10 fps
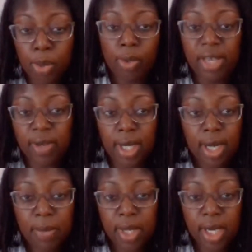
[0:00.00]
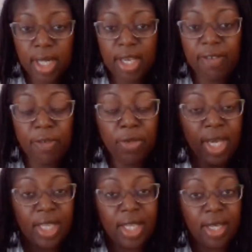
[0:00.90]
Leave a comment if you
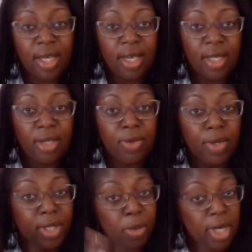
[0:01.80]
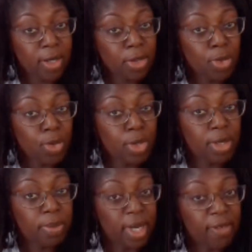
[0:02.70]
think that you know someone else who
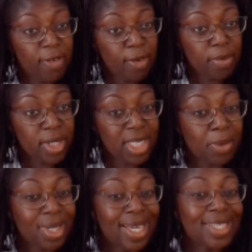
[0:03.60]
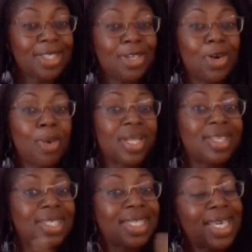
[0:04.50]
could benefit from this, that would like to know
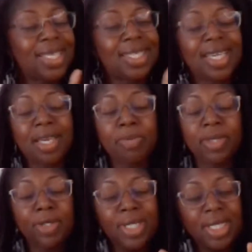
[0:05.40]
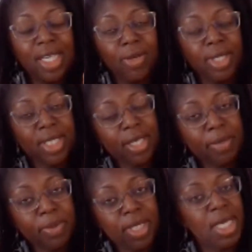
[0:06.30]
about these Inkscape little secret
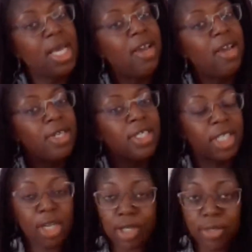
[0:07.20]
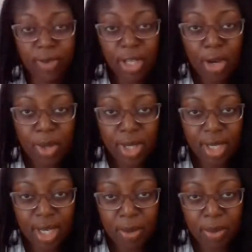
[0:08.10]
tips. Share this video with
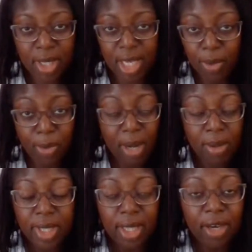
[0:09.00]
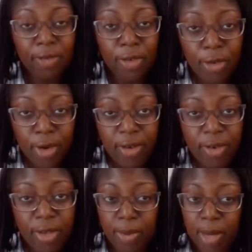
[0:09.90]
them. They would probably love you
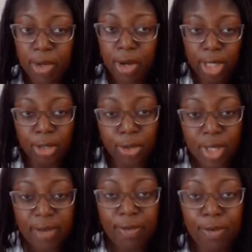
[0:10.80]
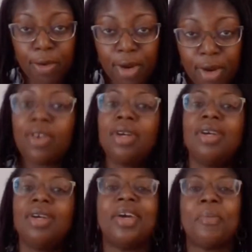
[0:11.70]
forever. They probably already do love you
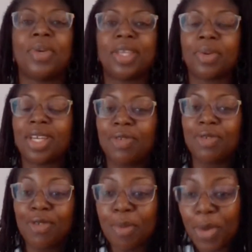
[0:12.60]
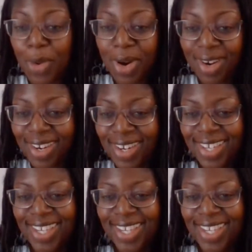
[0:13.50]
forever, but they would love you even more.